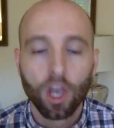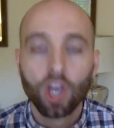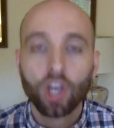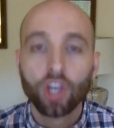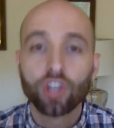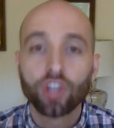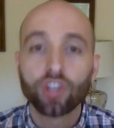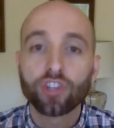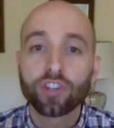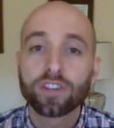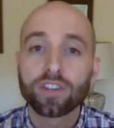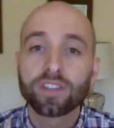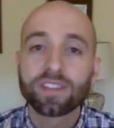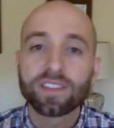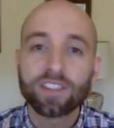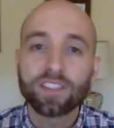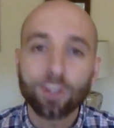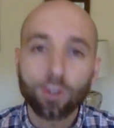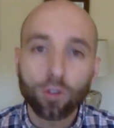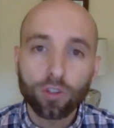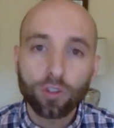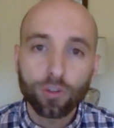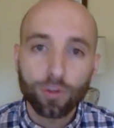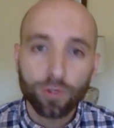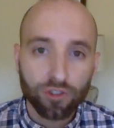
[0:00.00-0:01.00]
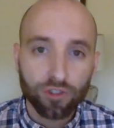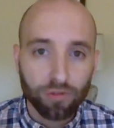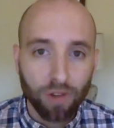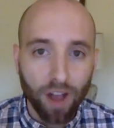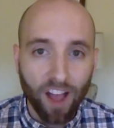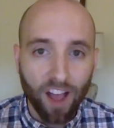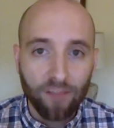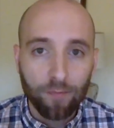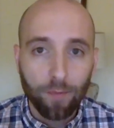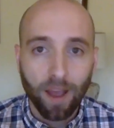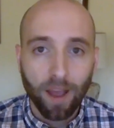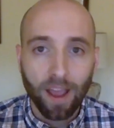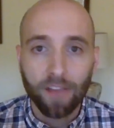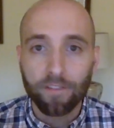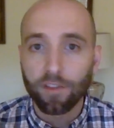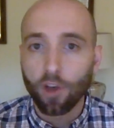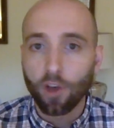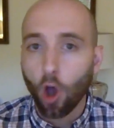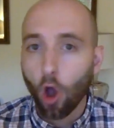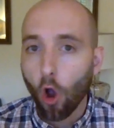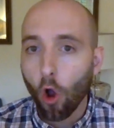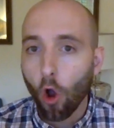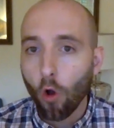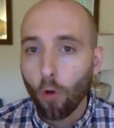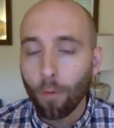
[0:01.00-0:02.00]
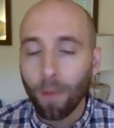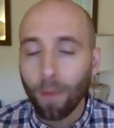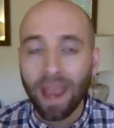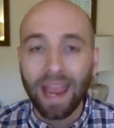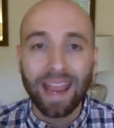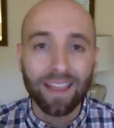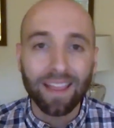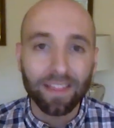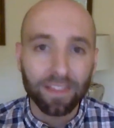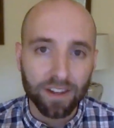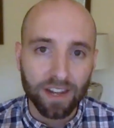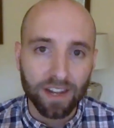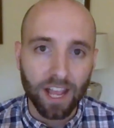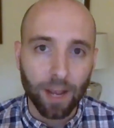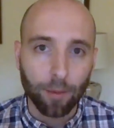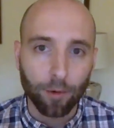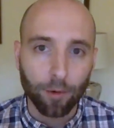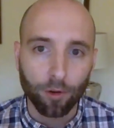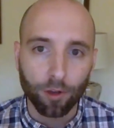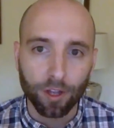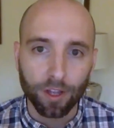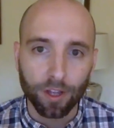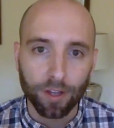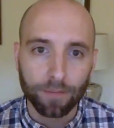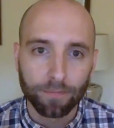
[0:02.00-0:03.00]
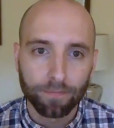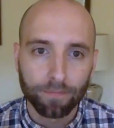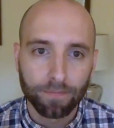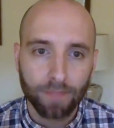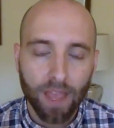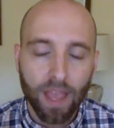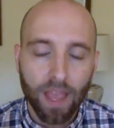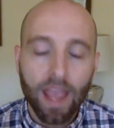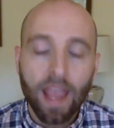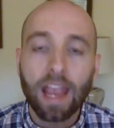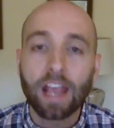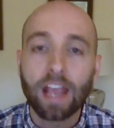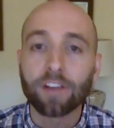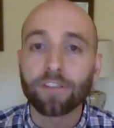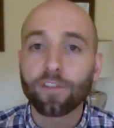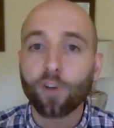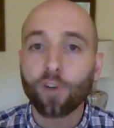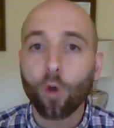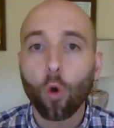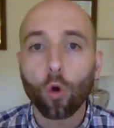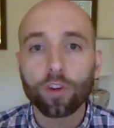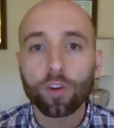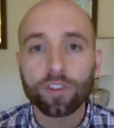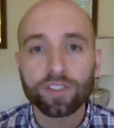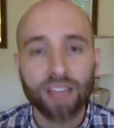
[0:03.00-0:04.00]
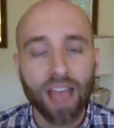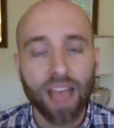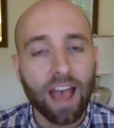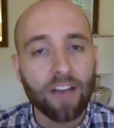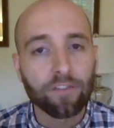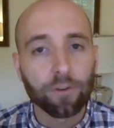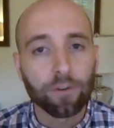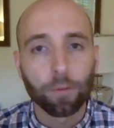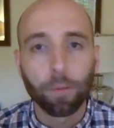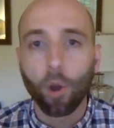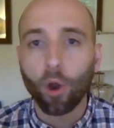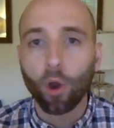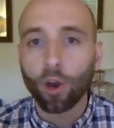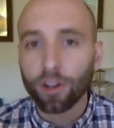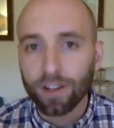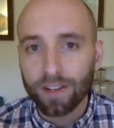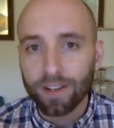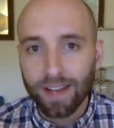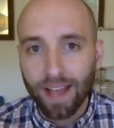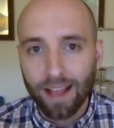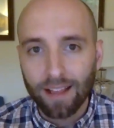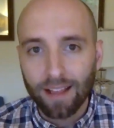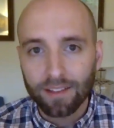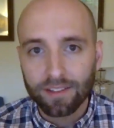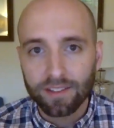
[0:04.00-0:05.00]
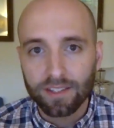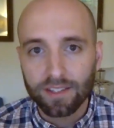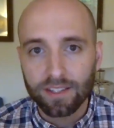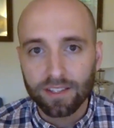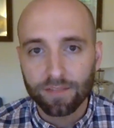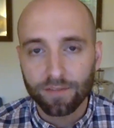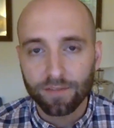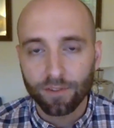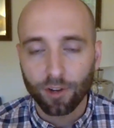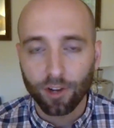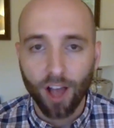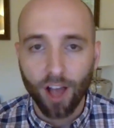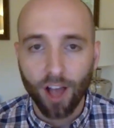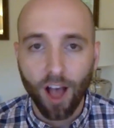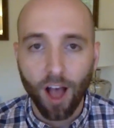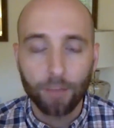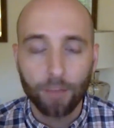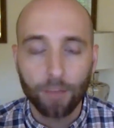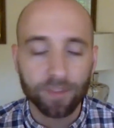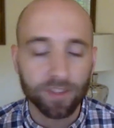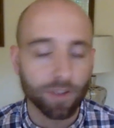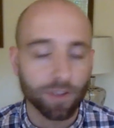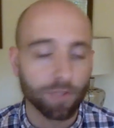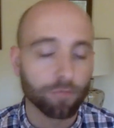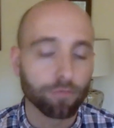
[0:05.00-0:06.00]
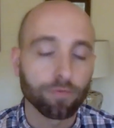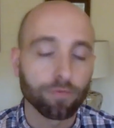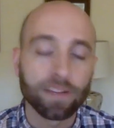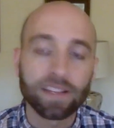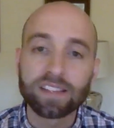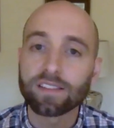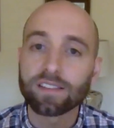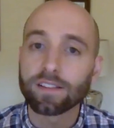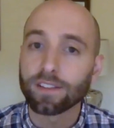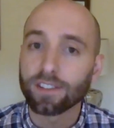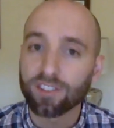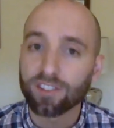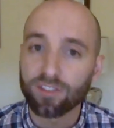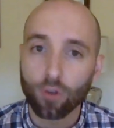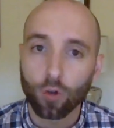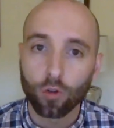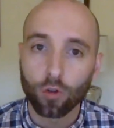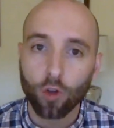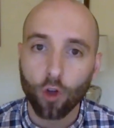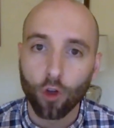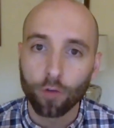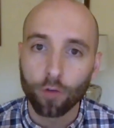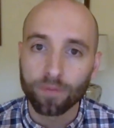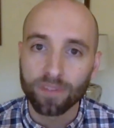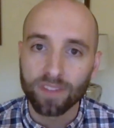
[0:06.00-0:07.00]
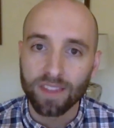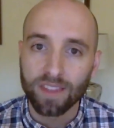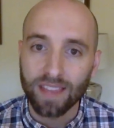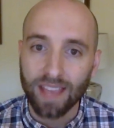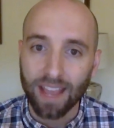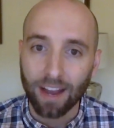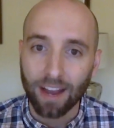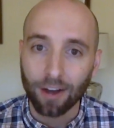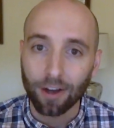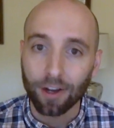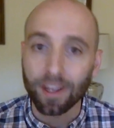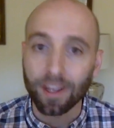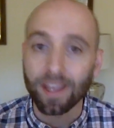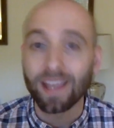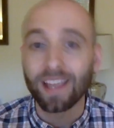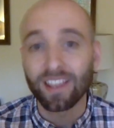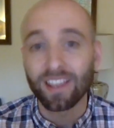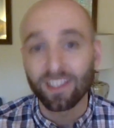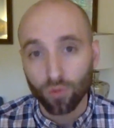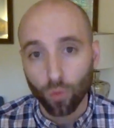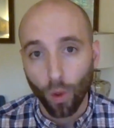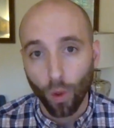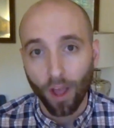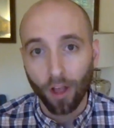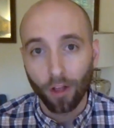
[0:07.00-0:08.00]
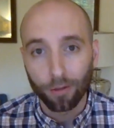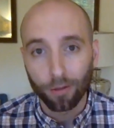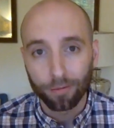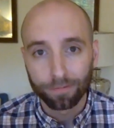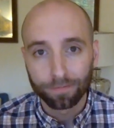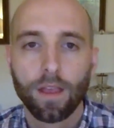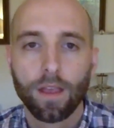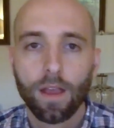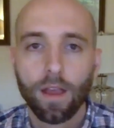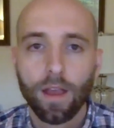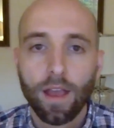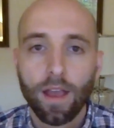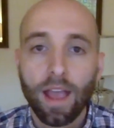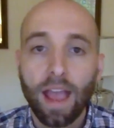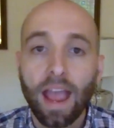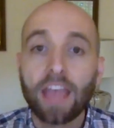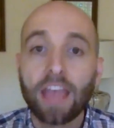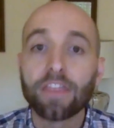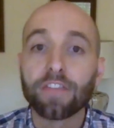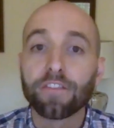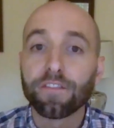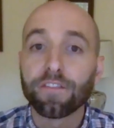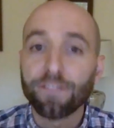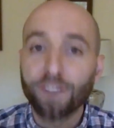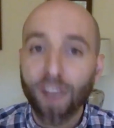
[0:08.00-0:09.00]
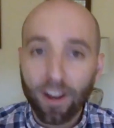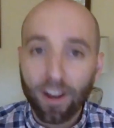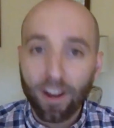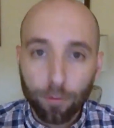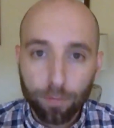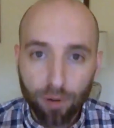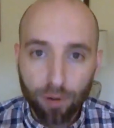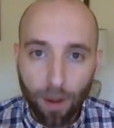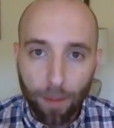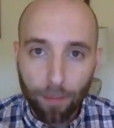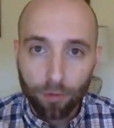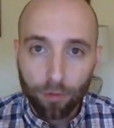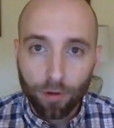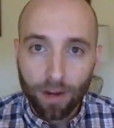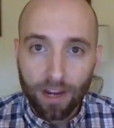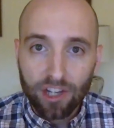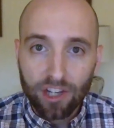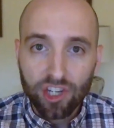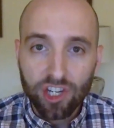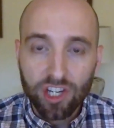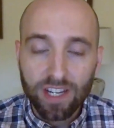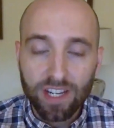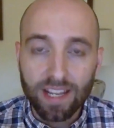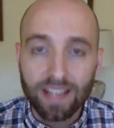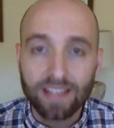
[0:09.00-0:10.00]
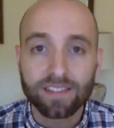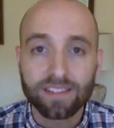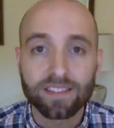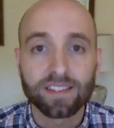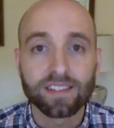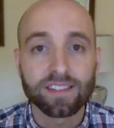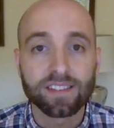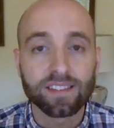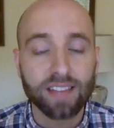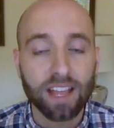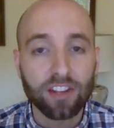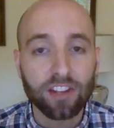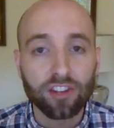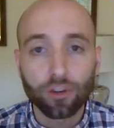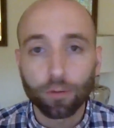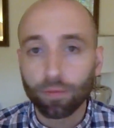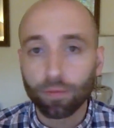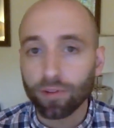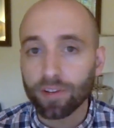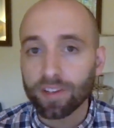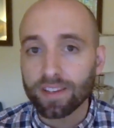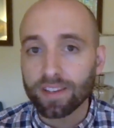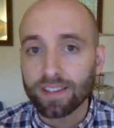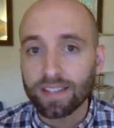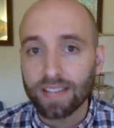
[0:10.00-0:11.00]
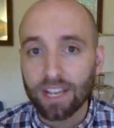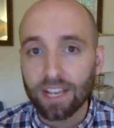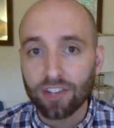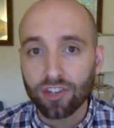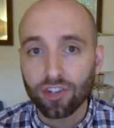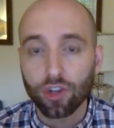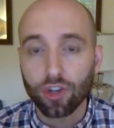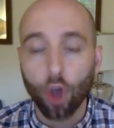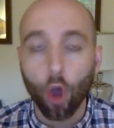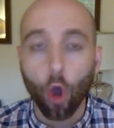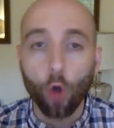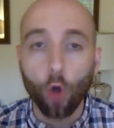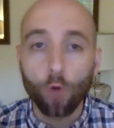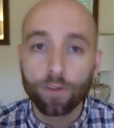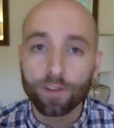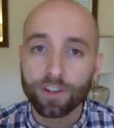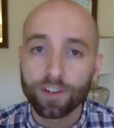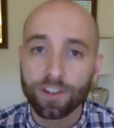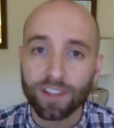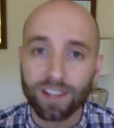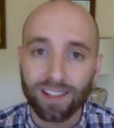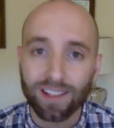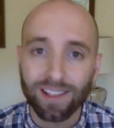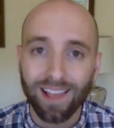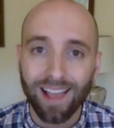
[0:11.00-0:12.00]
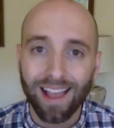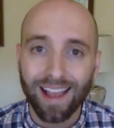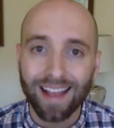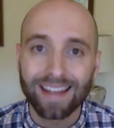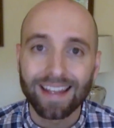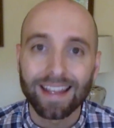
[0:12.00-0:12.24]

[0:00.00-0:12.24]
You should still do a drive-by of the home and the neighborhood. And of course, have your market analysis for comps of recently sold homes in the area as well. And the final preparation is to send your presentation over to the client